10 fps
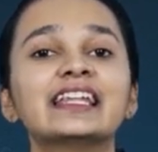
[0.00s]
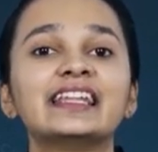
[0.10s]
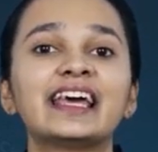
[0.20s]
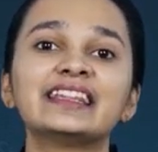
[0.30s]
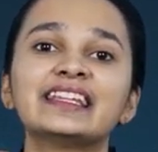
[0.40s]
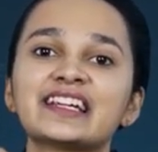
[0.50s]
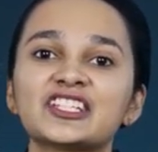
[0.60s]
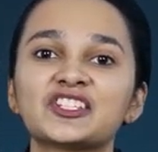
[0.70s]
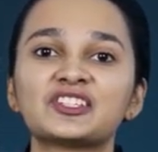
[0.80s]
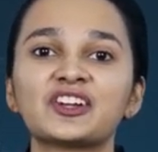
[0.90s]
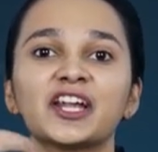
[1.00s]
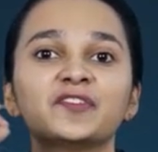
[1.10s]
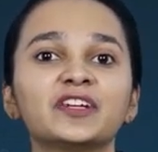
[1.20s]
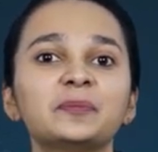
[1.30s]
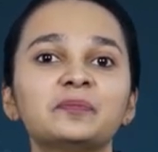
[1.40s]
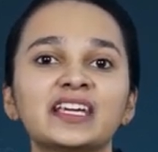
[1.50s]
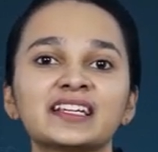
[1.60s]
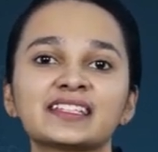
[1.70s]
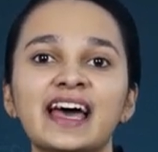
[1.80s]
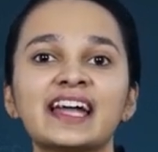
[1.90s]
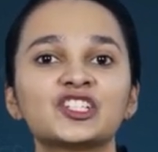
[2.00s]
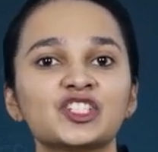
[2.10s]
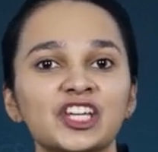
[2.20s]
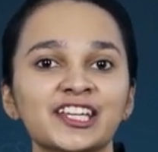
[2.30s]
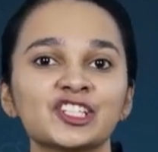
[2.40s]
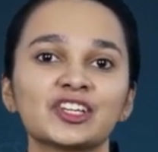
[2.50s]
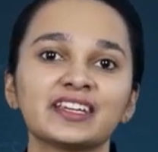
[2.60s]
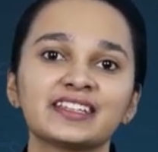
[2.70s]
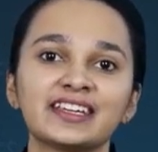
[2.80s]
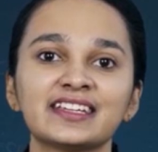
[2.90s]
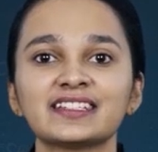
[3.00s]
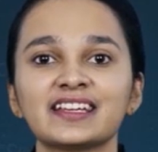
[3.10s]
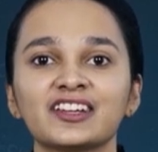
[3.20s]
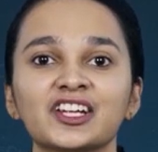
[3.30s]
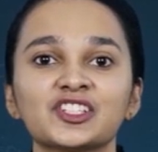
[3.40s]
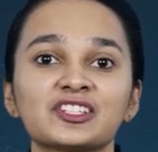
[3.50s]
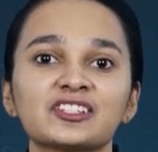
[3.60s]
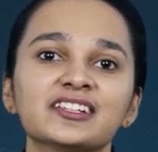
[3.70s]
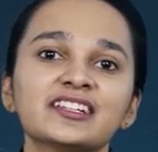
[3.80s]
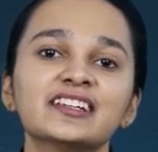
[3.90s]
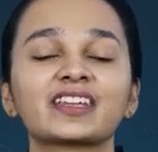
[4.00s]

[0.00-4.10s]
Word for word: then the registrar will make that change in his register.